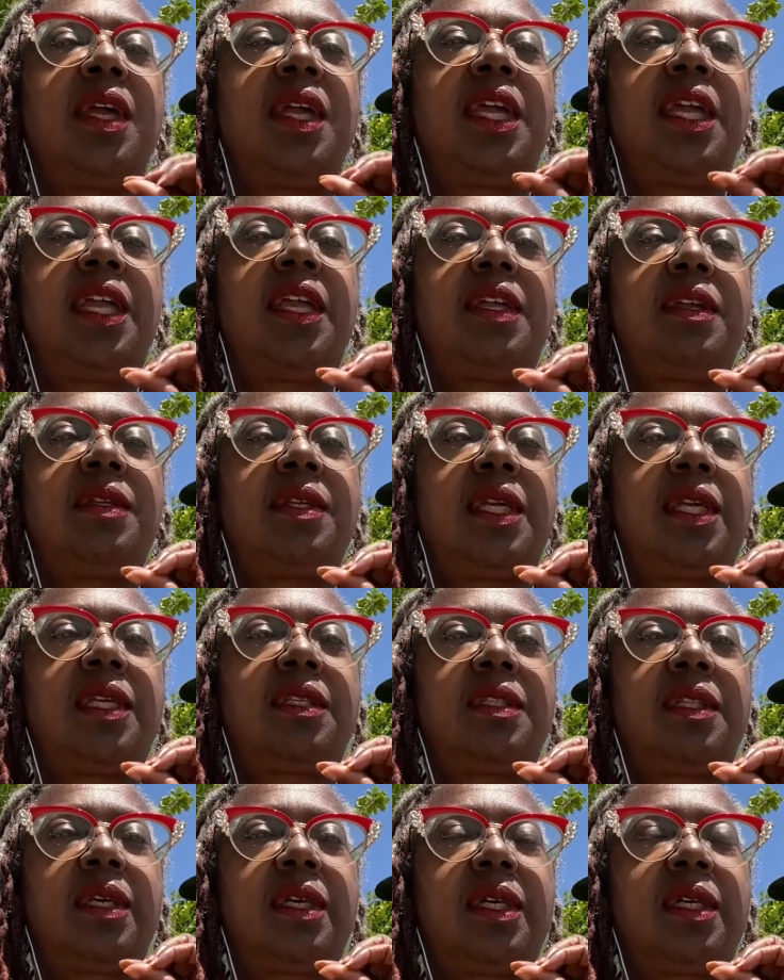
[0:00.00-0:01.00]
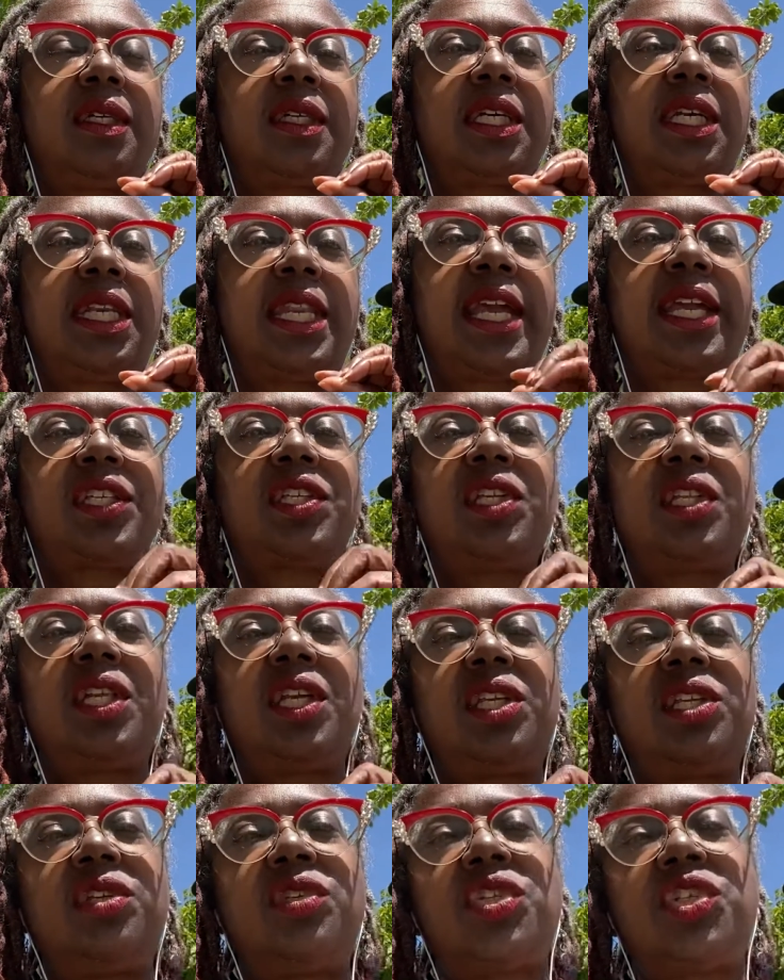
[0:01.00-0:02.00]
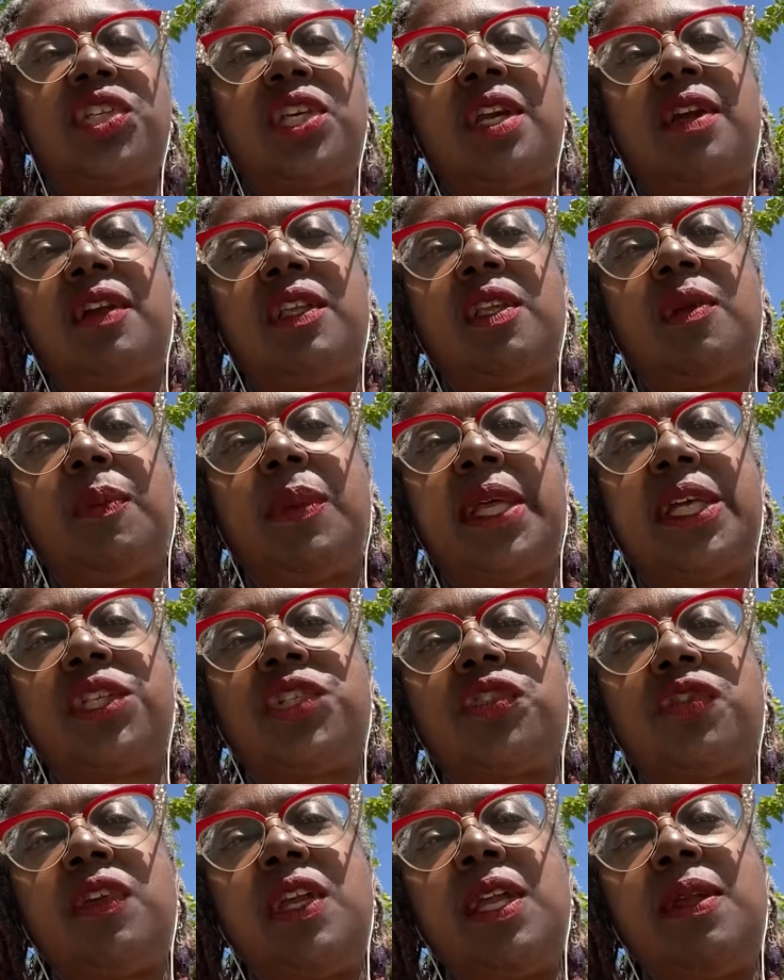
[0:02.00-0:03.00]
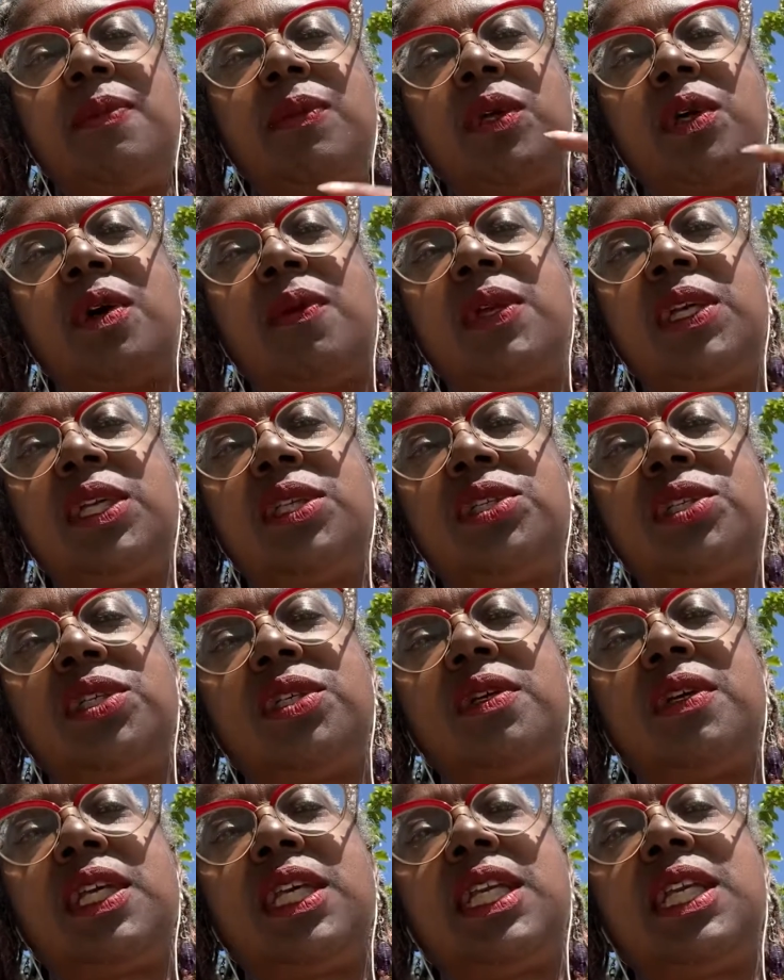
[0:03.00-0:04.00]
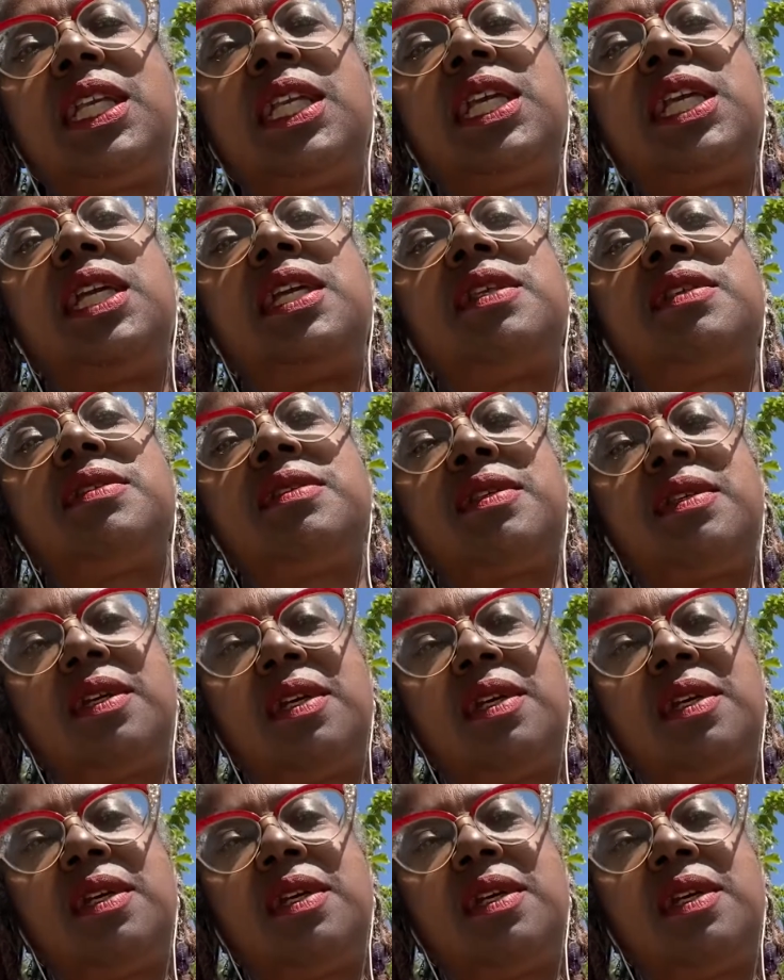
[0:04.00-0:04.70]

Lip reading: the connection that you share in the bloodstream going into your kidneys.